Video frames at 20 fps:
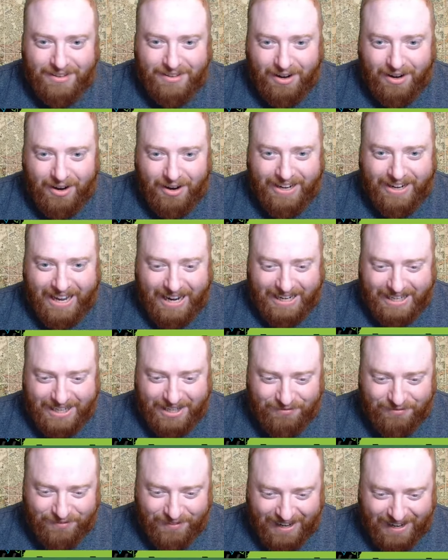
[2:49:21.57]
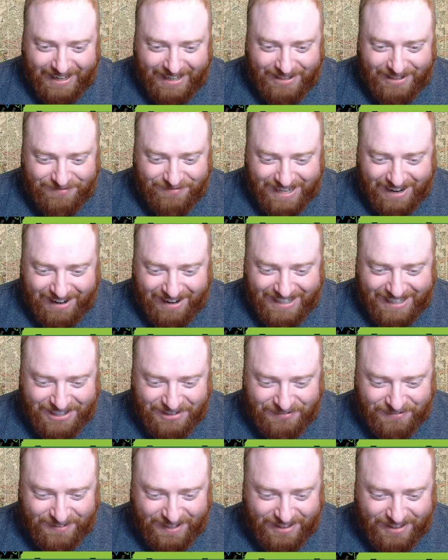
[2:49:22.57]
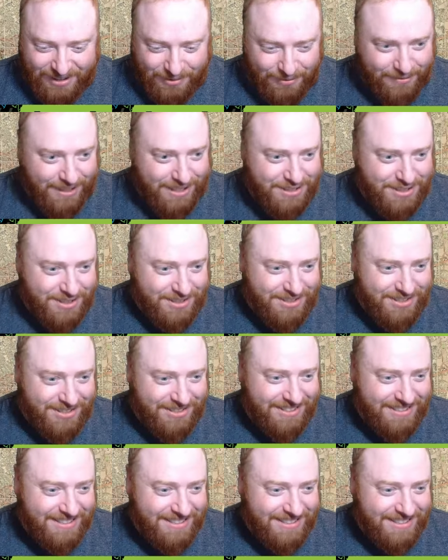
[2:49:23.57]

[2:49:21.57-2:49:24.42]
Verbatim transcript: Okay, I keep finding it, but now I need to find the original.